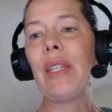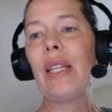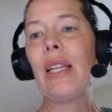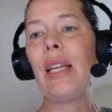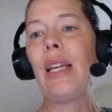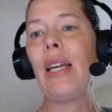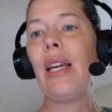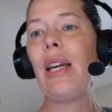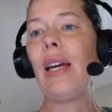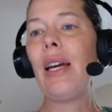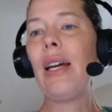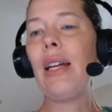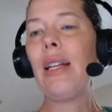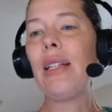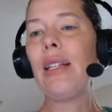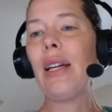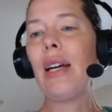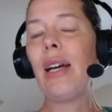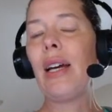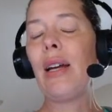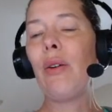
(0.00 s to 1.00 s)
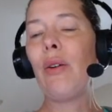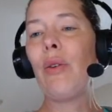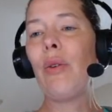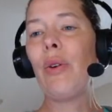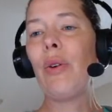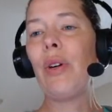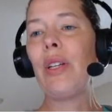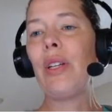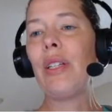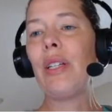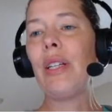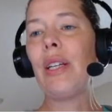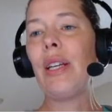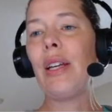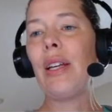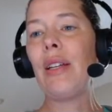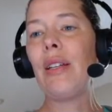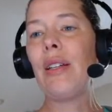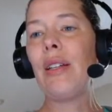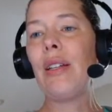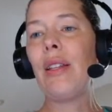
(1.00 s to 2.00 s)
and I'm going to
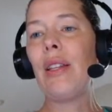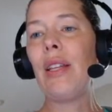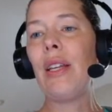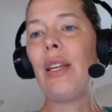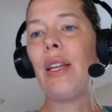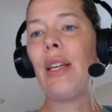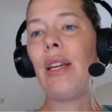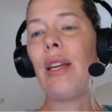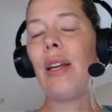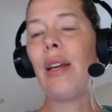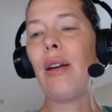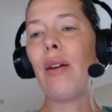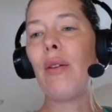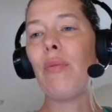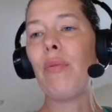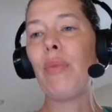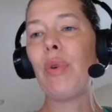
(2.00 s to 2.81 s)
get the